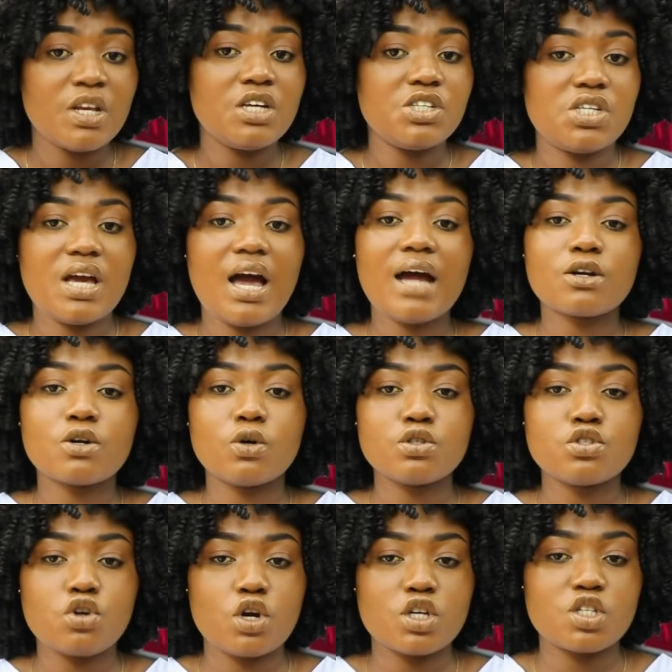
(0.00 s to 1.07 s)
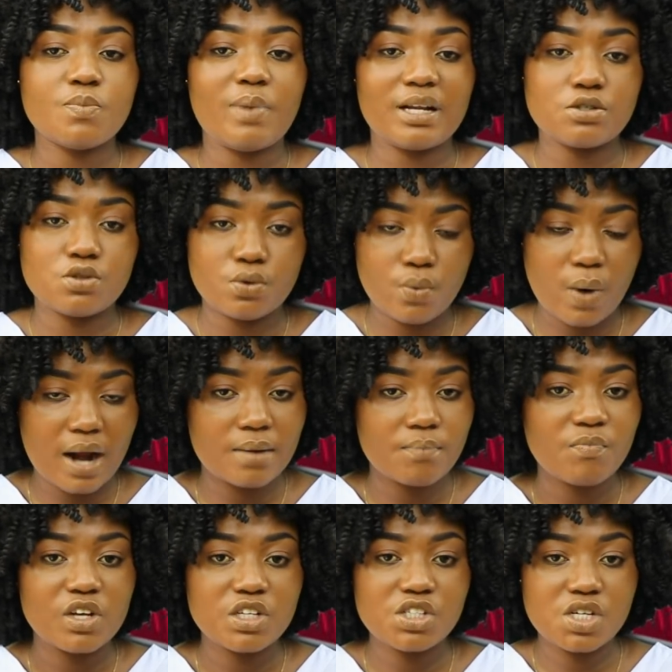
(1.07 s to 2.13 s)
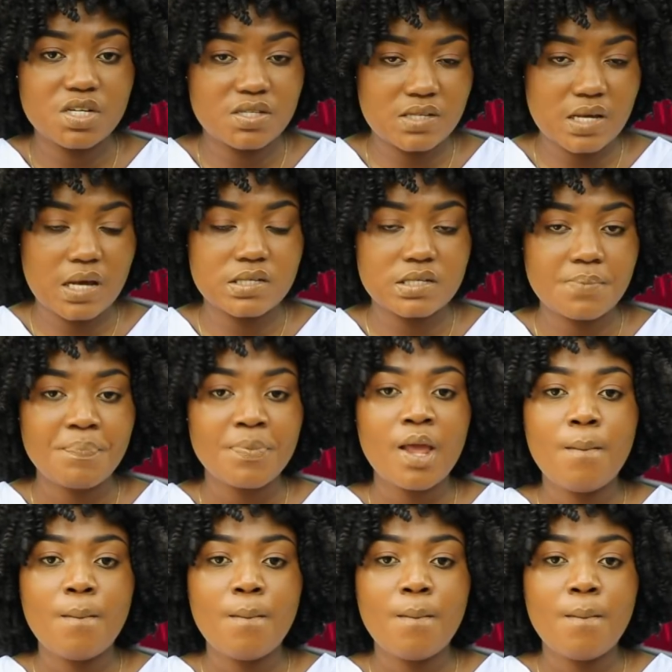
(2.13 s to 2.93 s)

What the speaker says: She had no choice but to run, she says,